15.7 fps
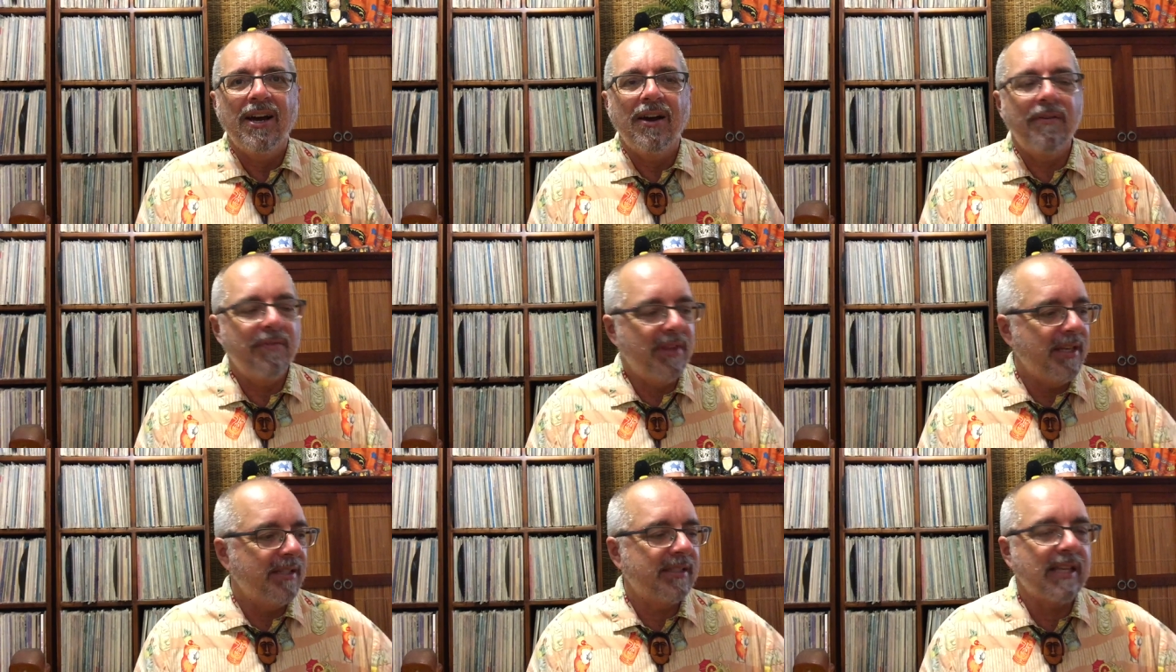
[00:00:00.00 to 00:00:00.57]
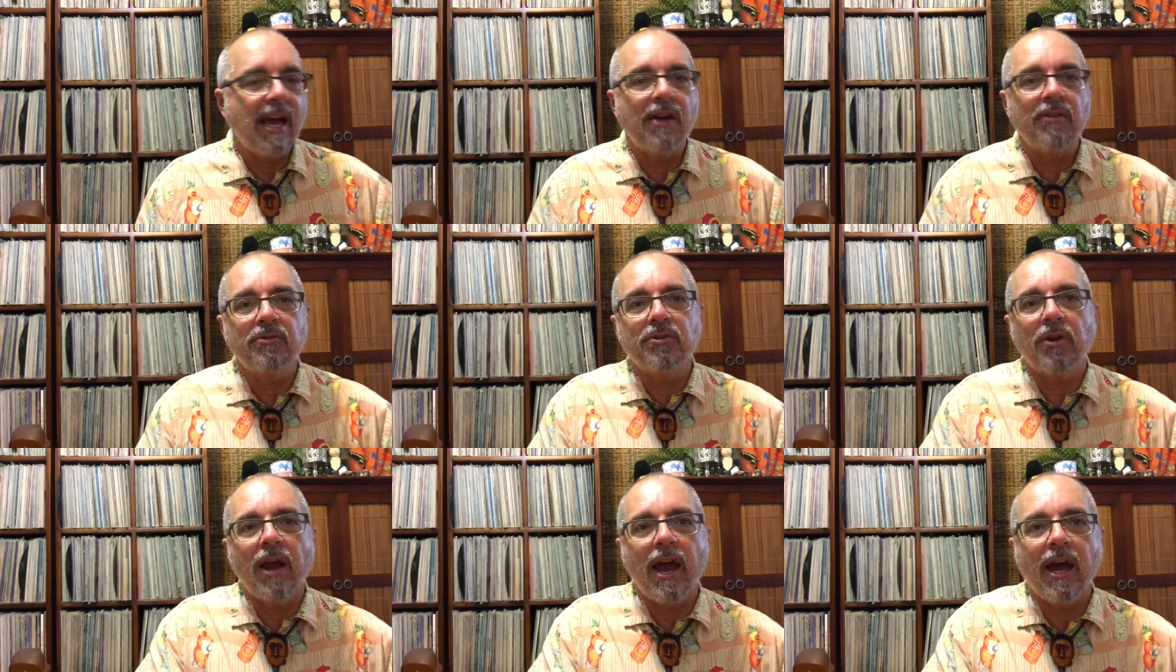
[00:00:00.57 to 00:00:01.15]
of the
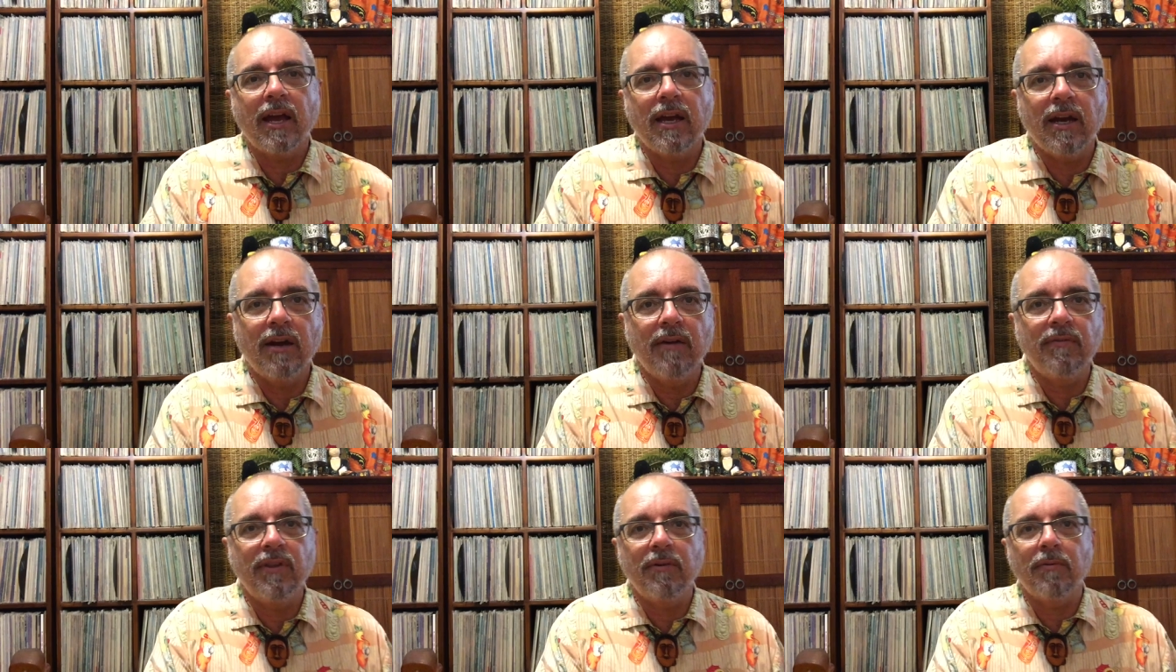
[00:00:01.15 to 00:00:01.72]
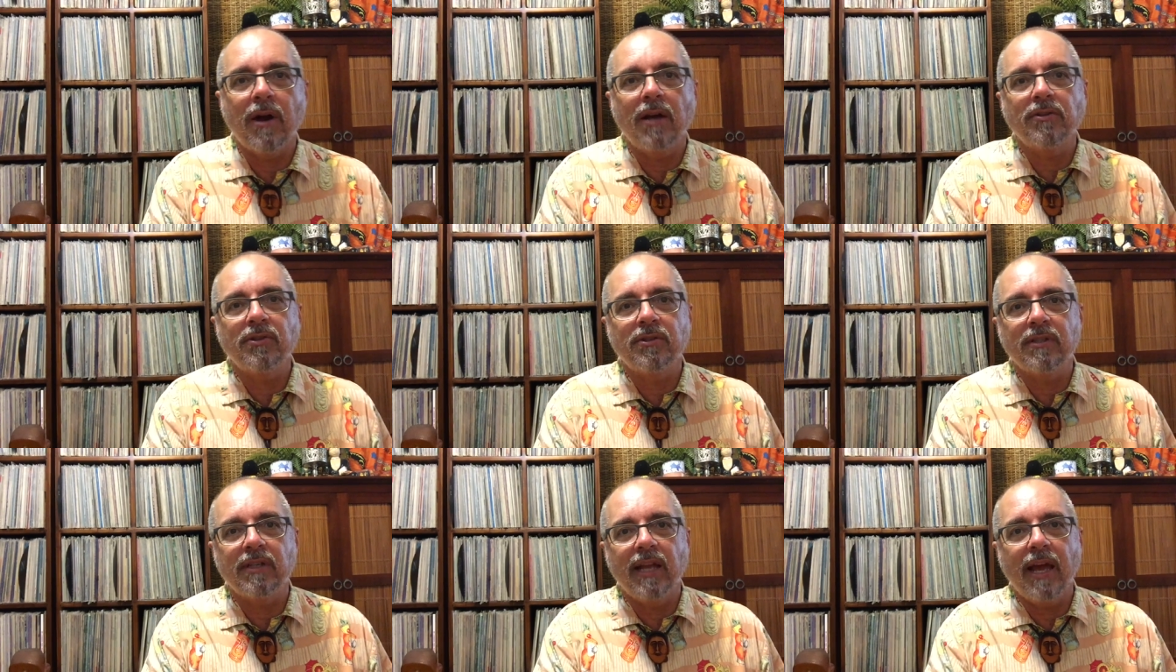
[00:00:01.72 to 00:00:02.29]
soundtrack of the
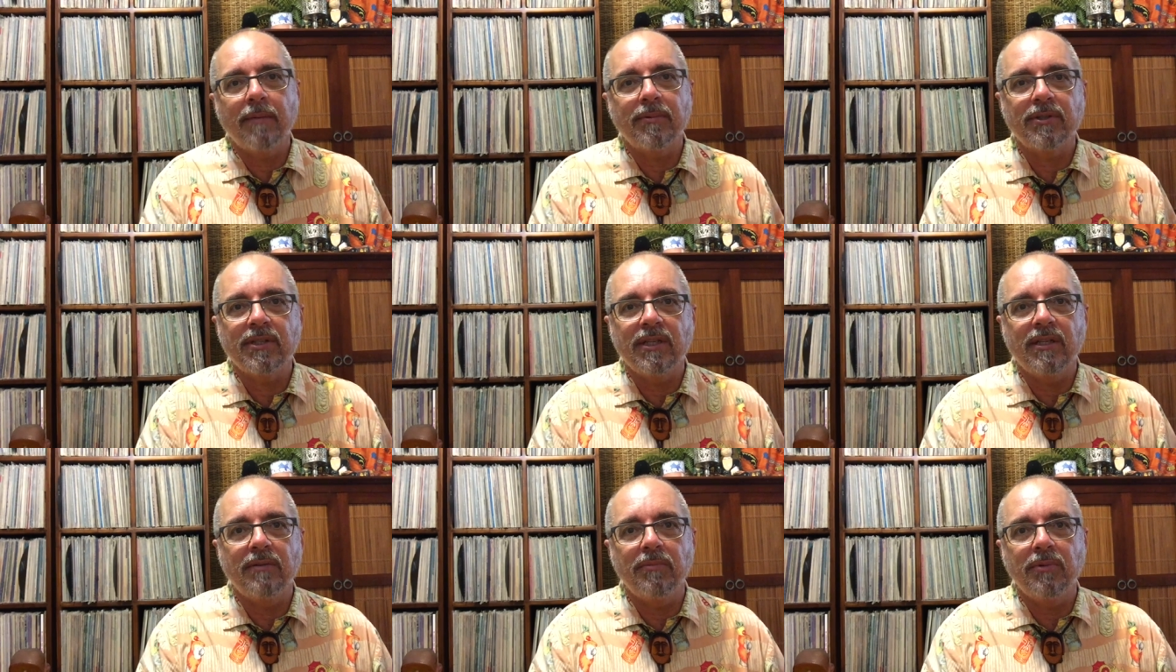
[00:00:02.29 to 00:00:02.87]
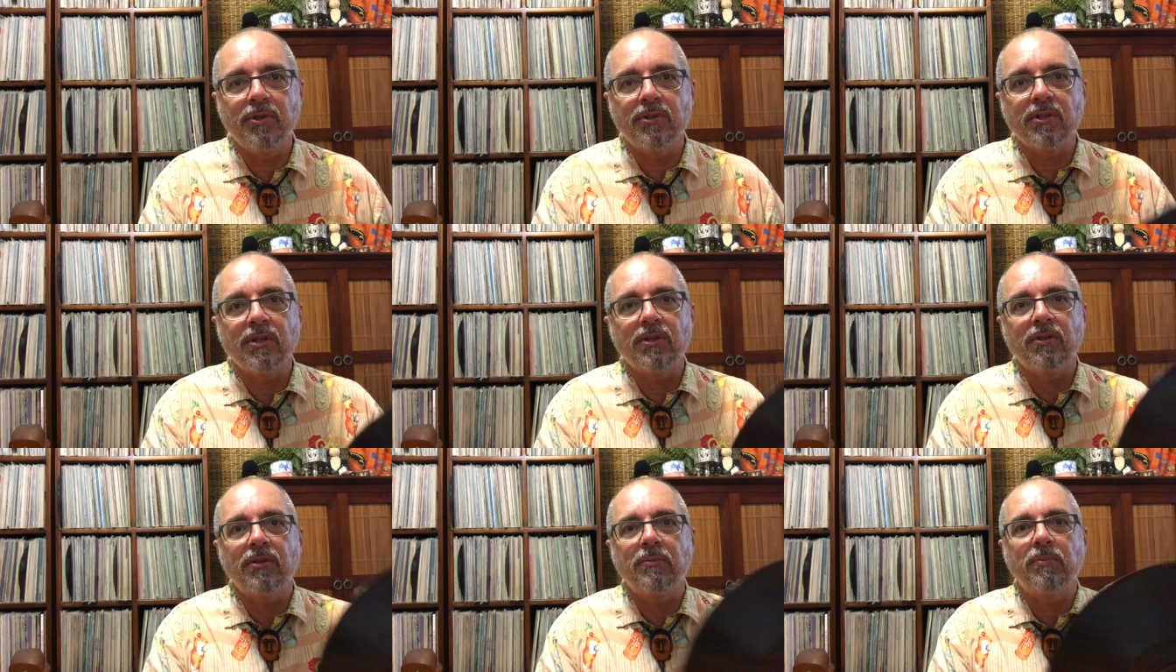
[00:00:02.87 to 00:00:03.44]
Rodgers and Hammerstein
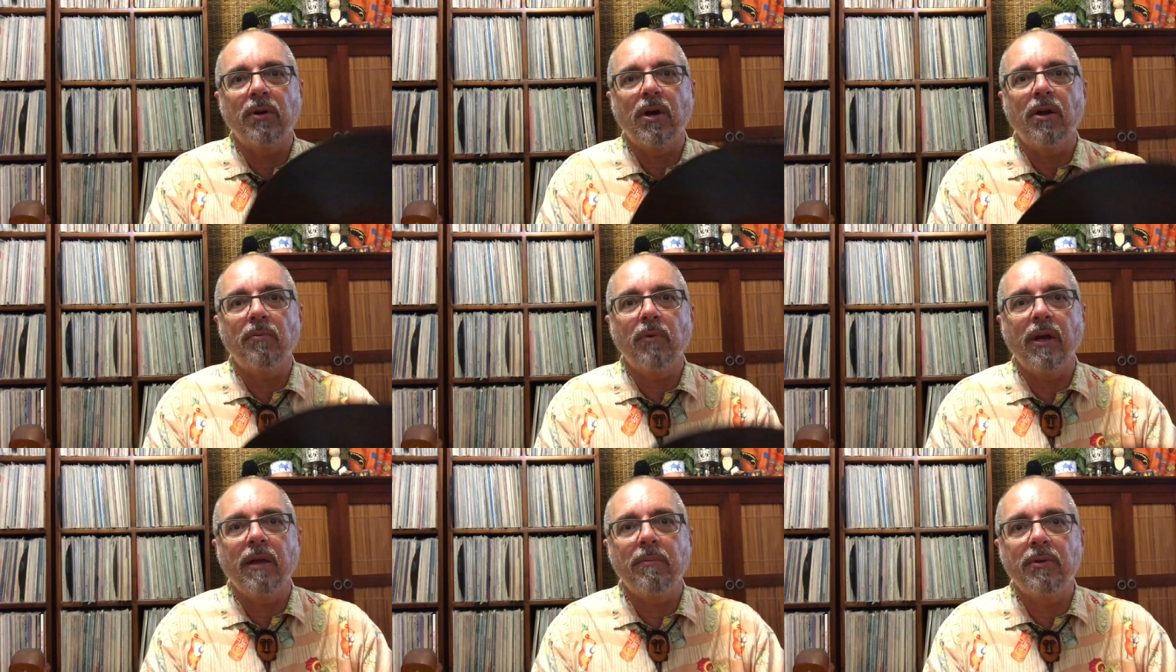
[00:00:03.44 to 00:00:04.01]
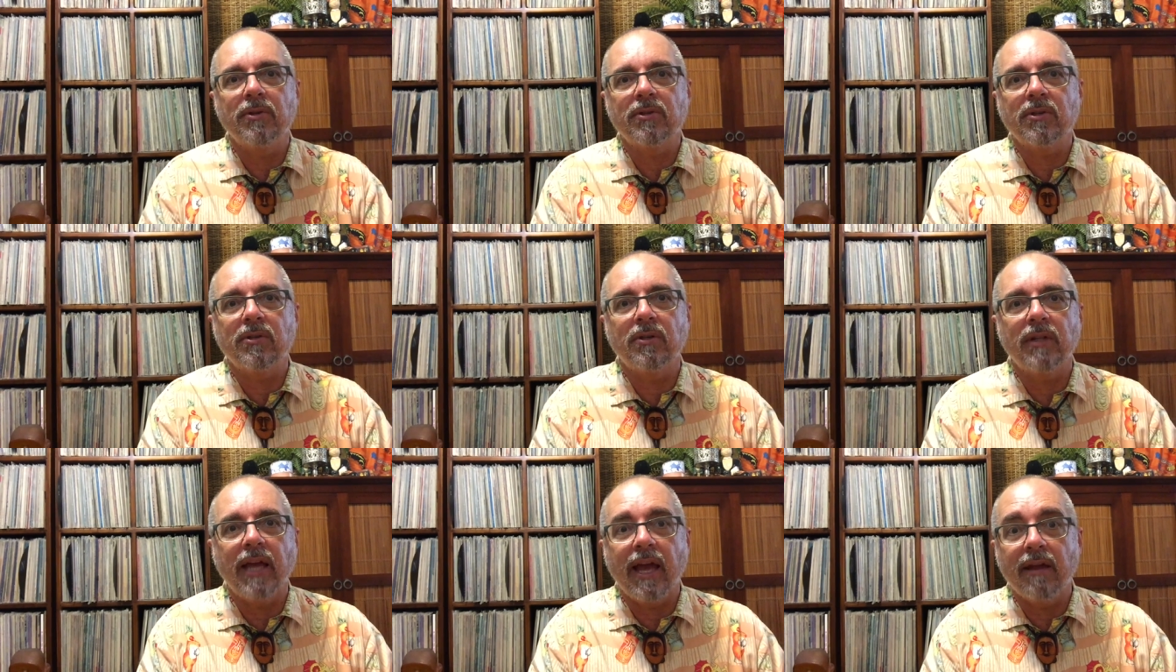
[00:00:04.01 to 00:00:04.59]
musical, Broadway
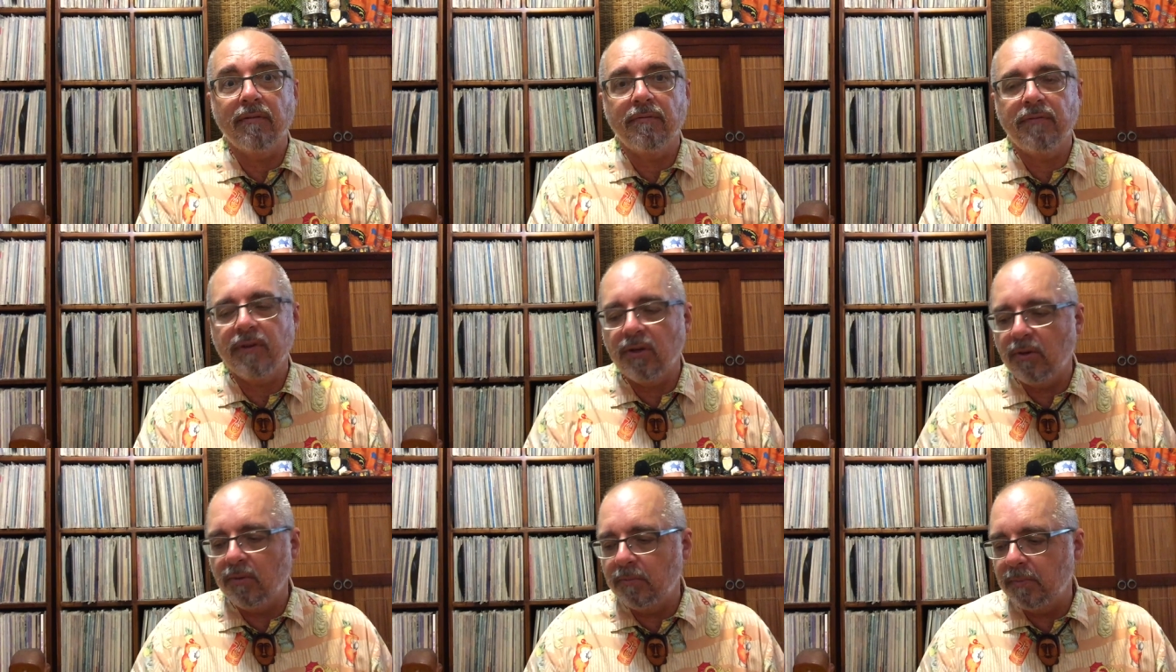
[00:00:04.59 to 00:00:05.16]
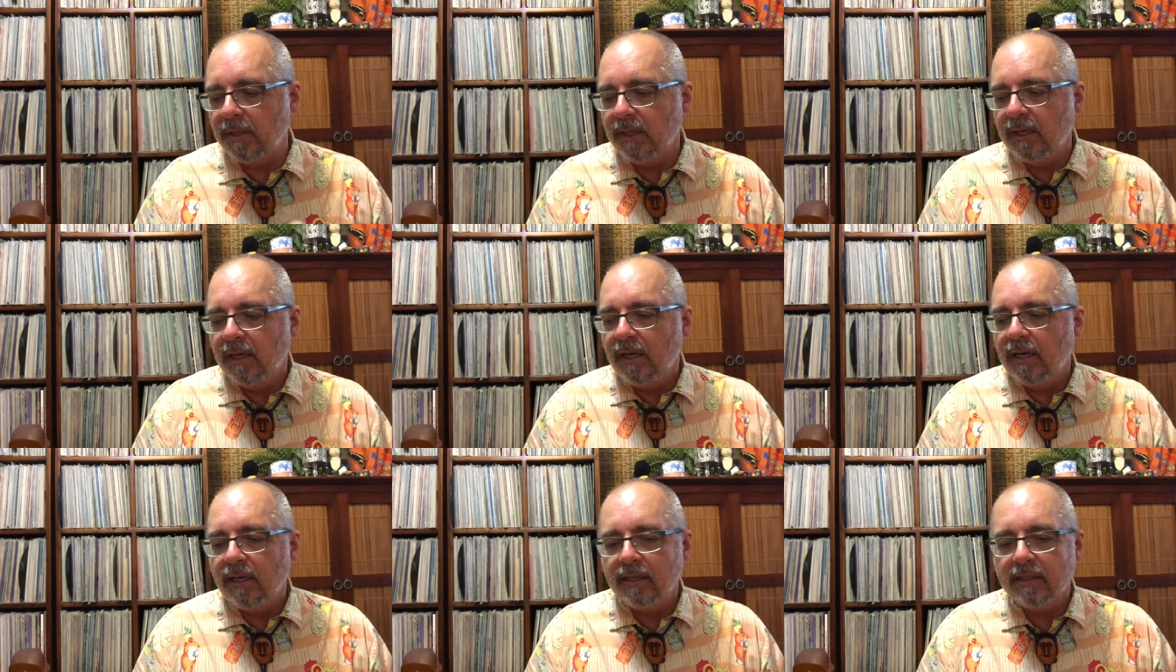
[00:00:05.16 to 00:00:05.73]
musical, and film
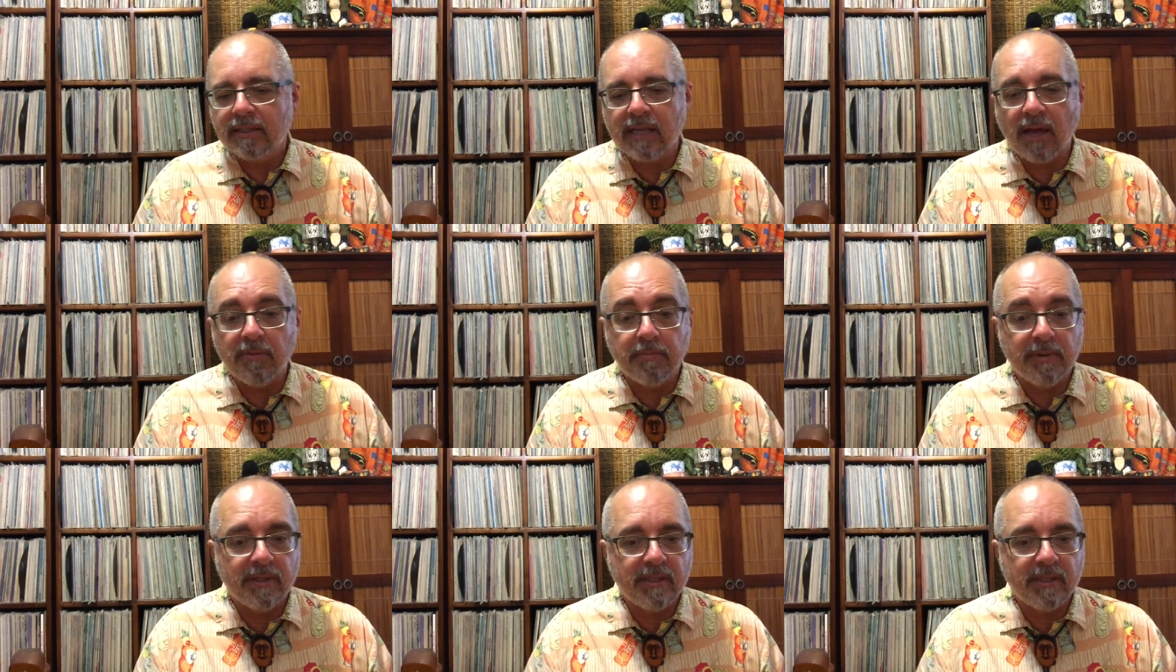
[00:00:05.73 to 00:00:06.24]
South